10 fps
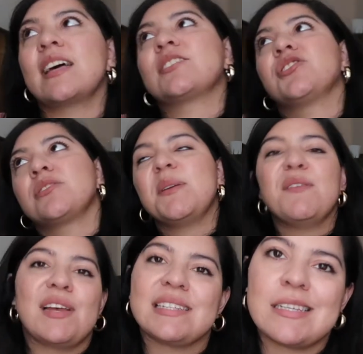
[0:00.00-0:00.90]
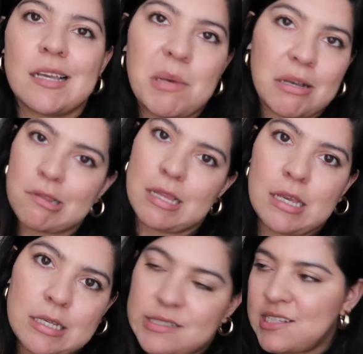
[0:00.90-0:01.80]
that's just me venting about
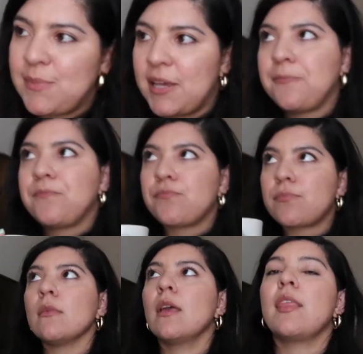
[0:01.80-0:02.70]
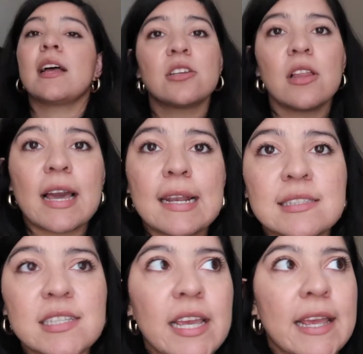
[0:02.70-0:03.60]
clients. But that's all I gotta
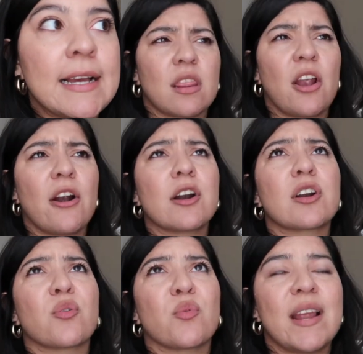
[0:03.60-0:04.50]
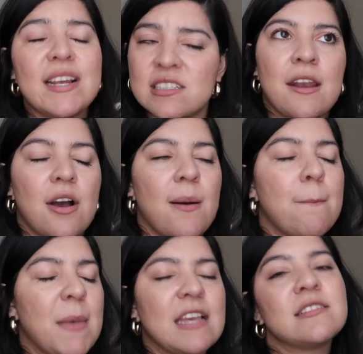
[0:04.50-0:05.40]
say. There are great and
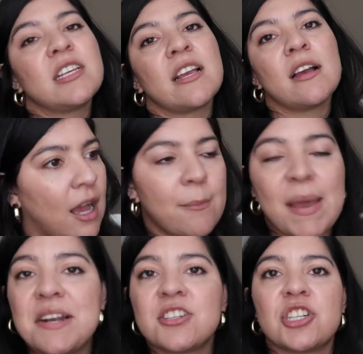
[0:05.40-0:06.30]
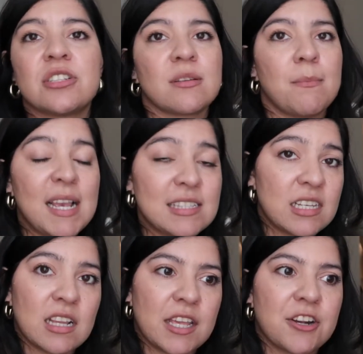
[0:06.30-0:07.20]
amazing managers,
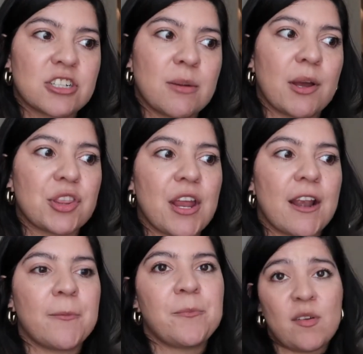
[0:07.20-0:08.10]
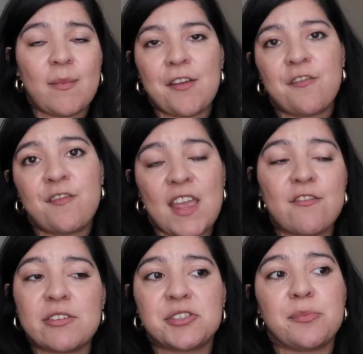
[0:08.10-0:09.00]
amazing leadership out there. One of my
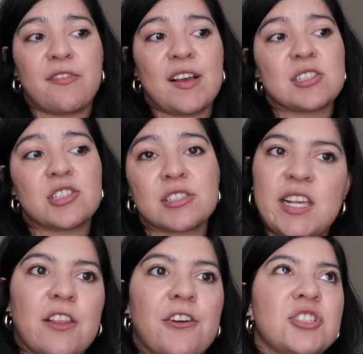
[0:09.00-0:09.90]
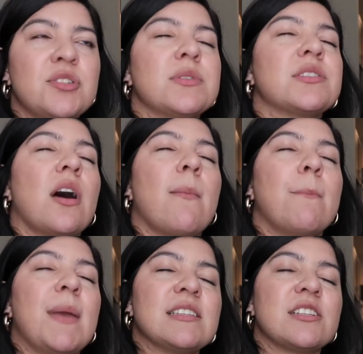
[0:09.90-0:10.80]
favorite supervisors, Taylor, she was
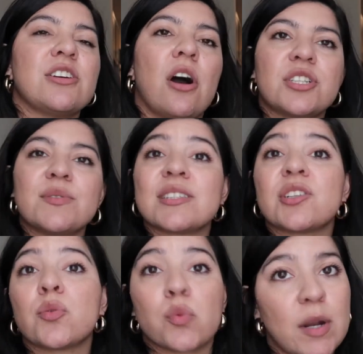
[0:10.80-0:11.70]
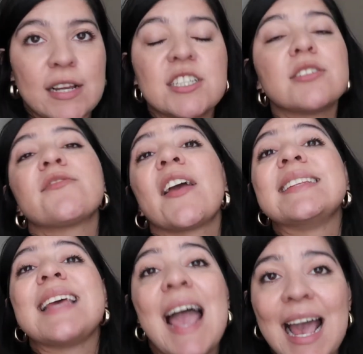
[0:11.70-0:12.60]
amazing. She was great. She was
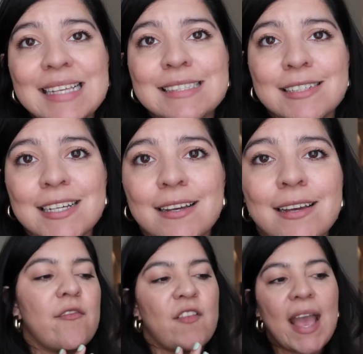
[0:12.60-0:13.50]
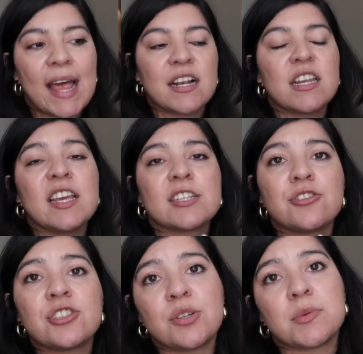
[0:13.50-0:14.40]
fantastic. If I had any
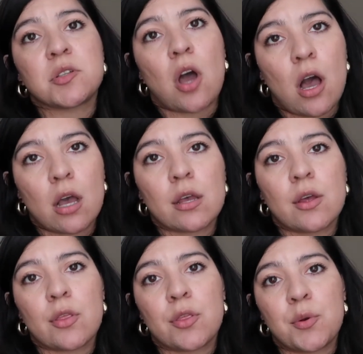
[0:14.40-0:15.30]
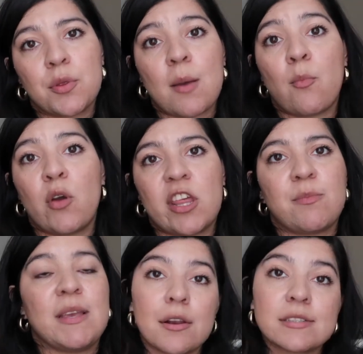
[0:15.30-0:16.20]
issues, she would talk through them with
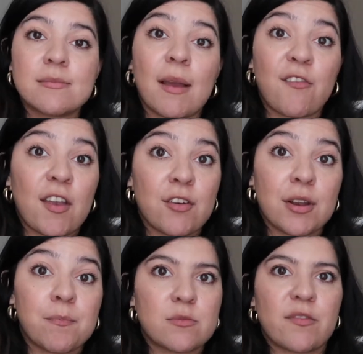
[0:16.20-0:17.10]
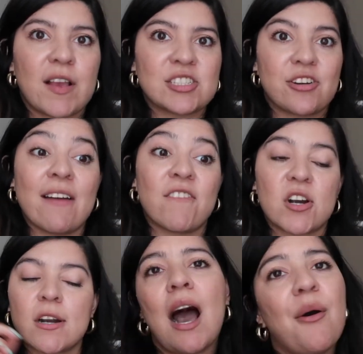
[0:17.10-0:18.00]
me. Honestly, my favorite supervisor
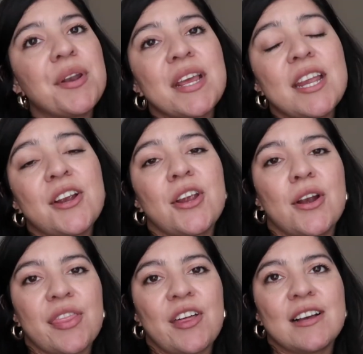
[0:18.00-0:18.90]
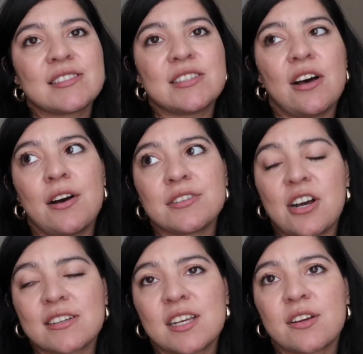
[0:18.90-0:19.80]
ever. I want to hear your thoughts on
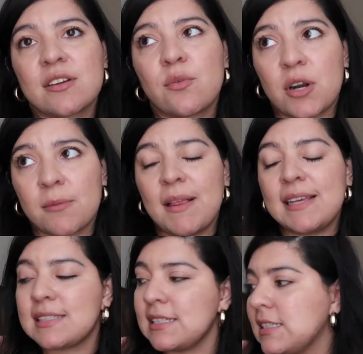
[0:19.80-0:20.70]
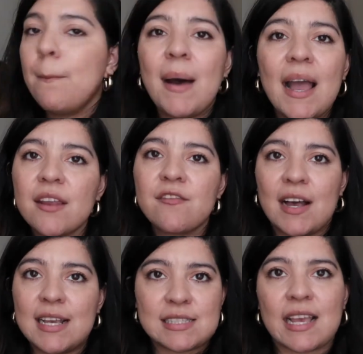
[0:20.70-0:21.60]
toxic workplaces. My
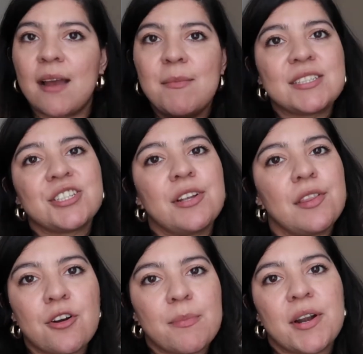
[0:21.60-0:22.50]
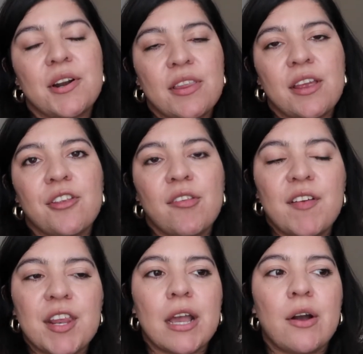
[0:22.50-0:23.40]
advice, like I mentioned a little bit earlier in the
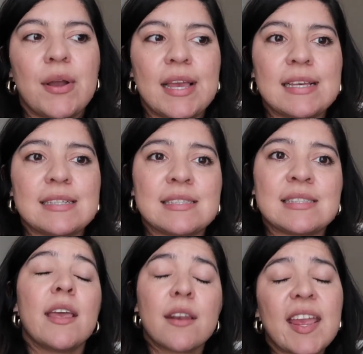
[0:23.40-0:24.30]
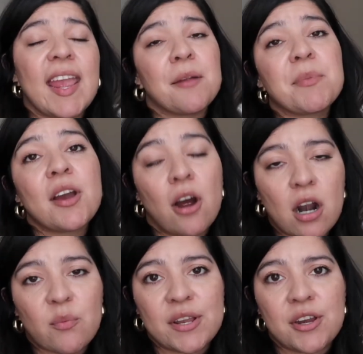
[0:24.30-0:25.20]
video, is it can be
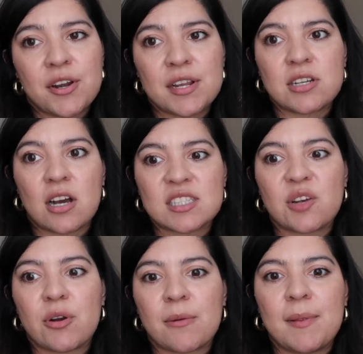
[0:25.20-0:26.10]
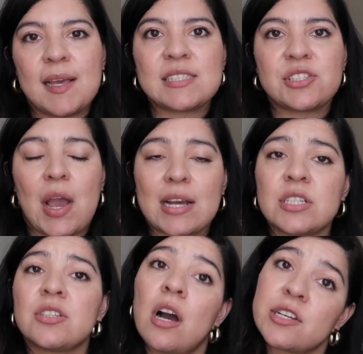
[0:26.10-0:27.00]
hard when you're in a toxic workplace to
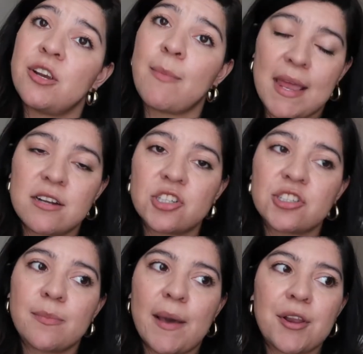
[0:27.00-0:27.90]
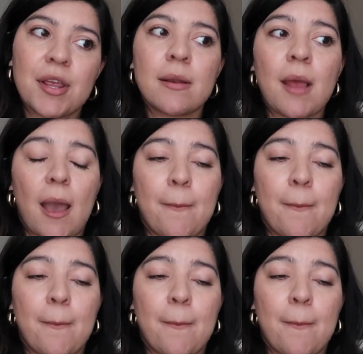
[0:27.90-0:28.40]
actually talk to your managers about it.